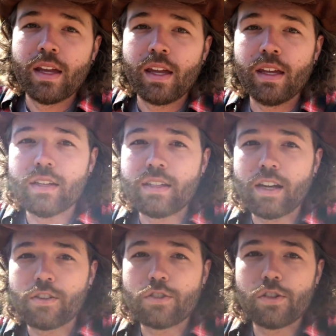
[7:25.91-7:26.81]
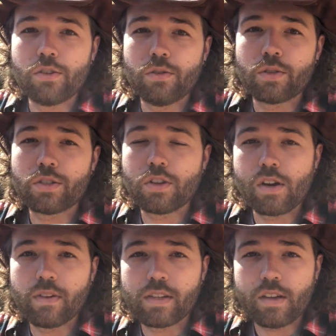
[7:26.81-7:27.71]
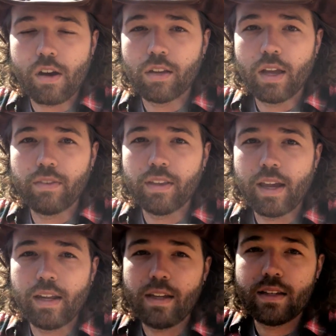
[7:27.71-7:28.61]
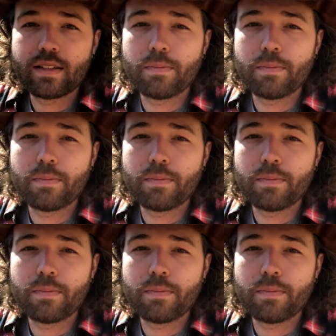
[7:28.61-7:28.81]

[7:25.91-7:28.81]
He is here to service our lovely ladies,